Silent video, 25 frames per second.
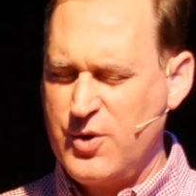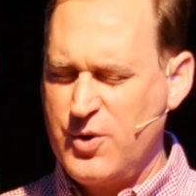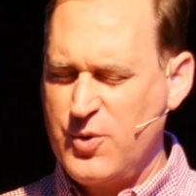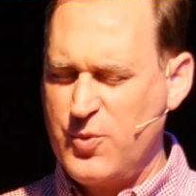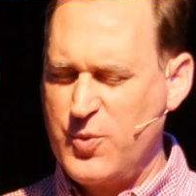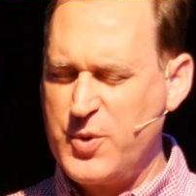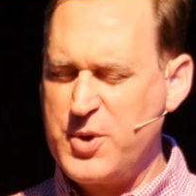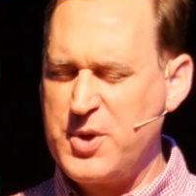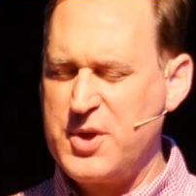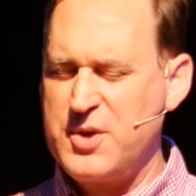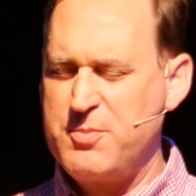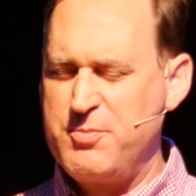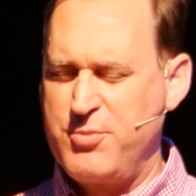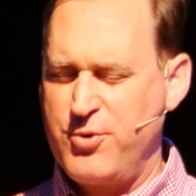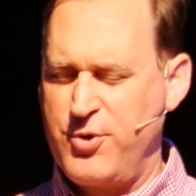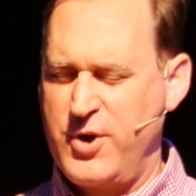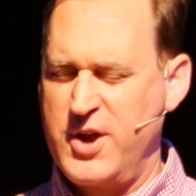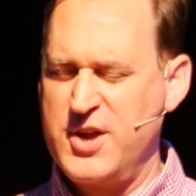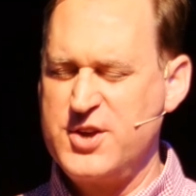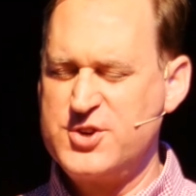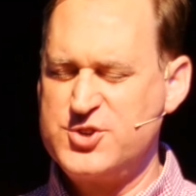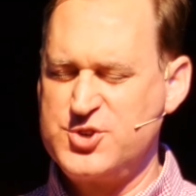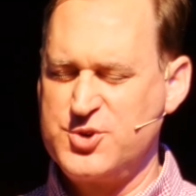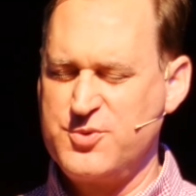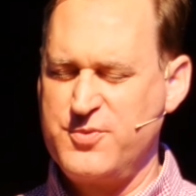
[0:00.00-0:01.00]
we
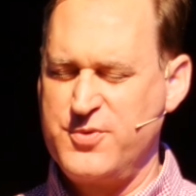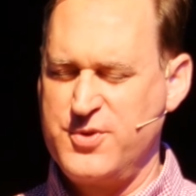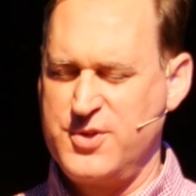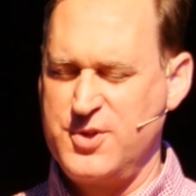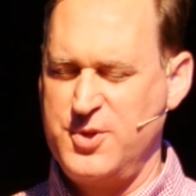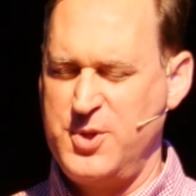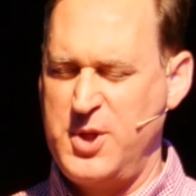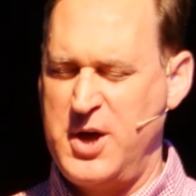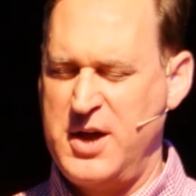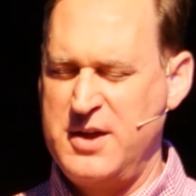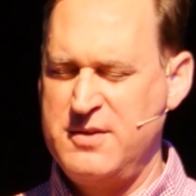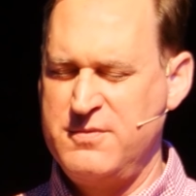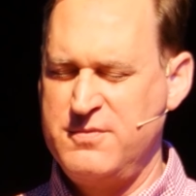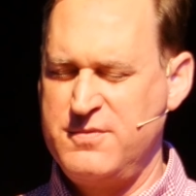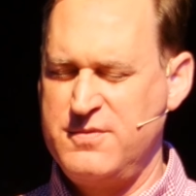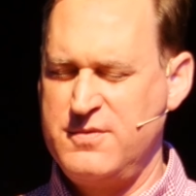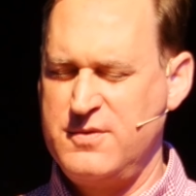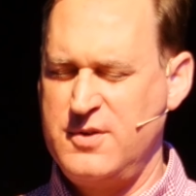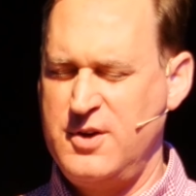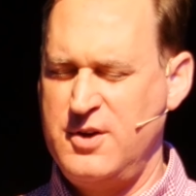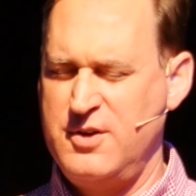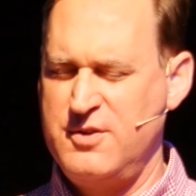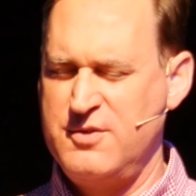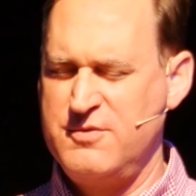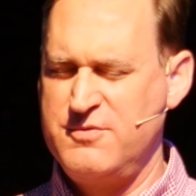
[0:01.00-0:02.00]
praise you for the life
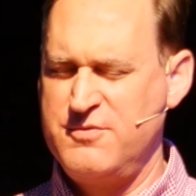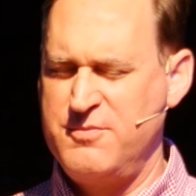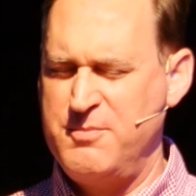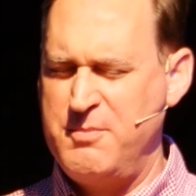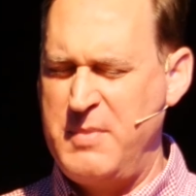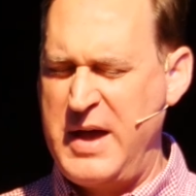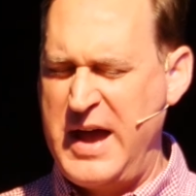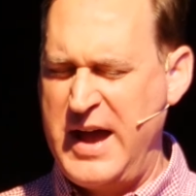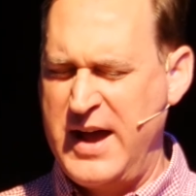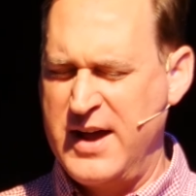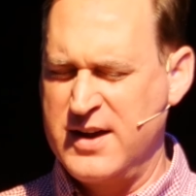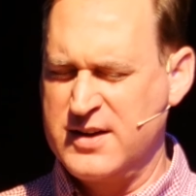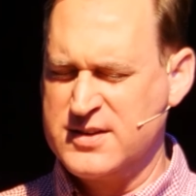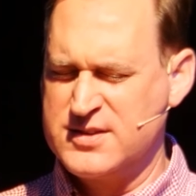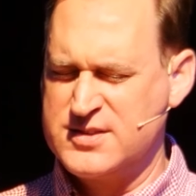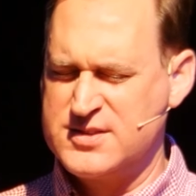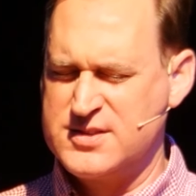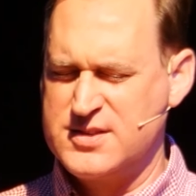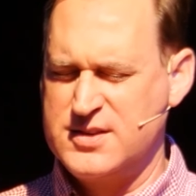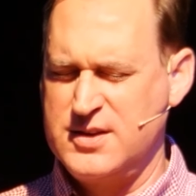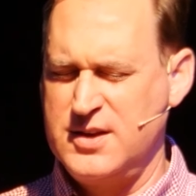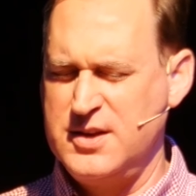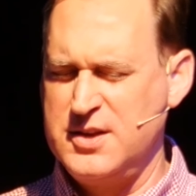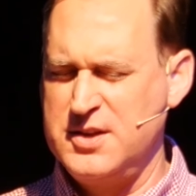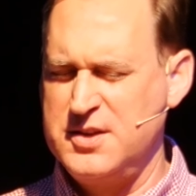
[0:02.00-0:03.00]
of Max
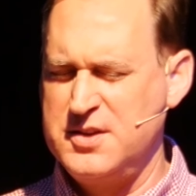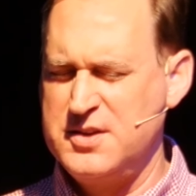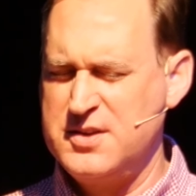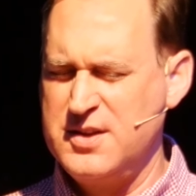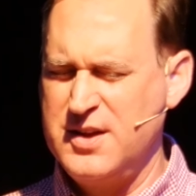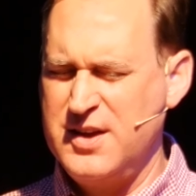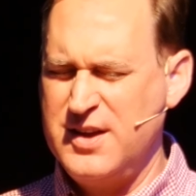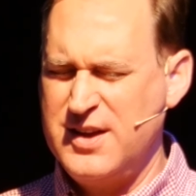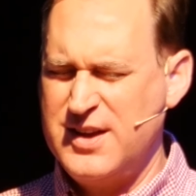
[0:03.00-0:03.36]
and